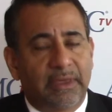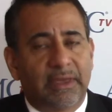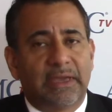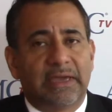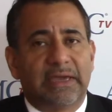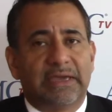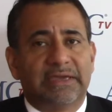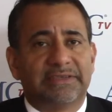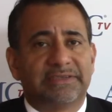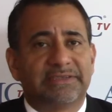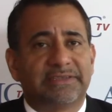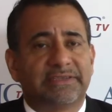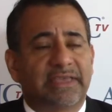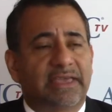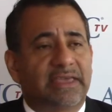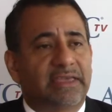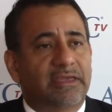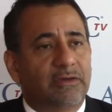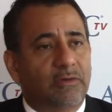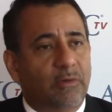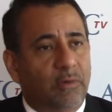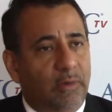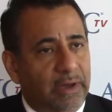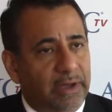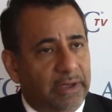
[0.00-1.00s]

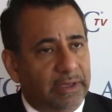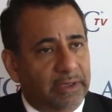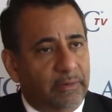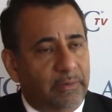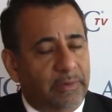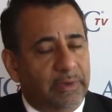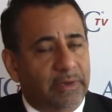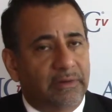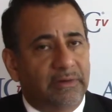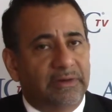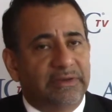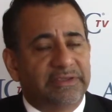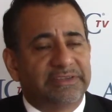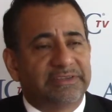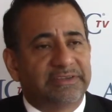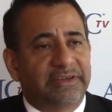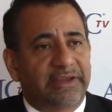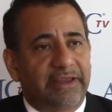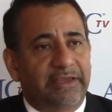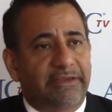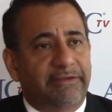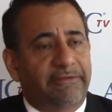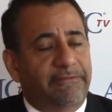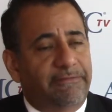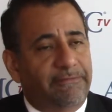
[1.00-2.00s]
Statewide, we only
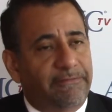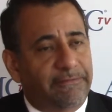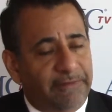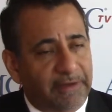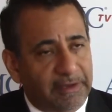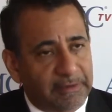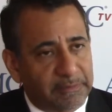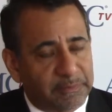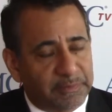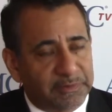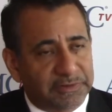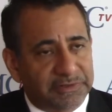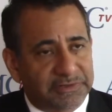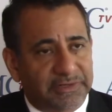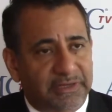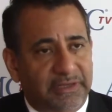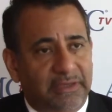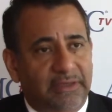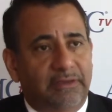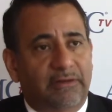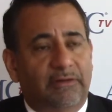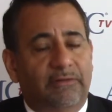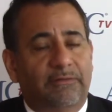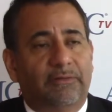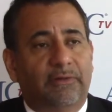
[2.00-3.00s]
screen
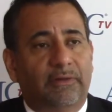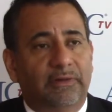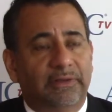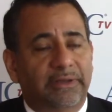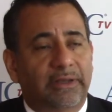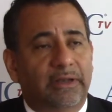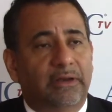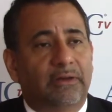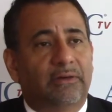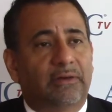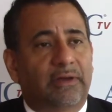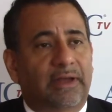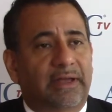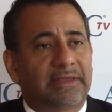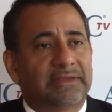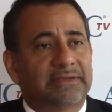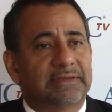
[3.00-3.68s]
5% of all the lung